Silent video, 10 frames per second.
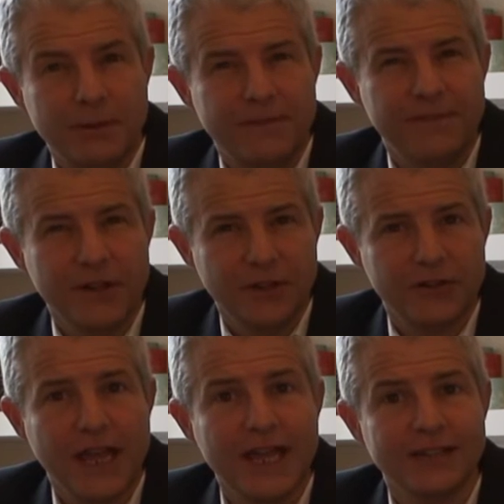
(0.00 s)
be further
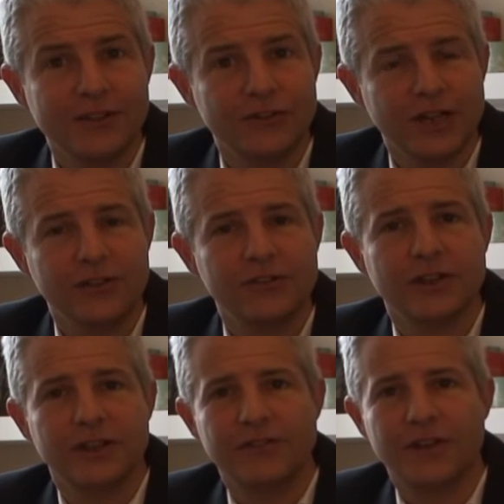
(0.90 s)
ahead in the change
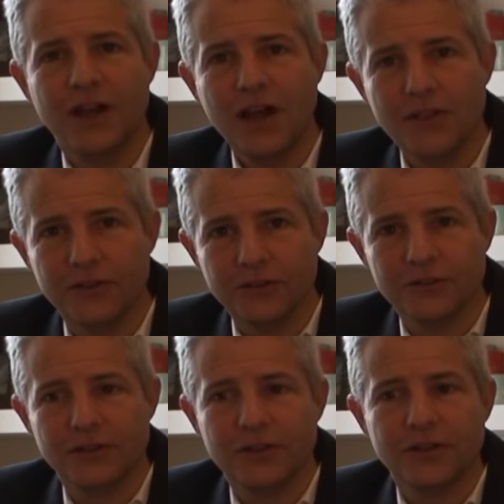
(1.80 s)
curve than others,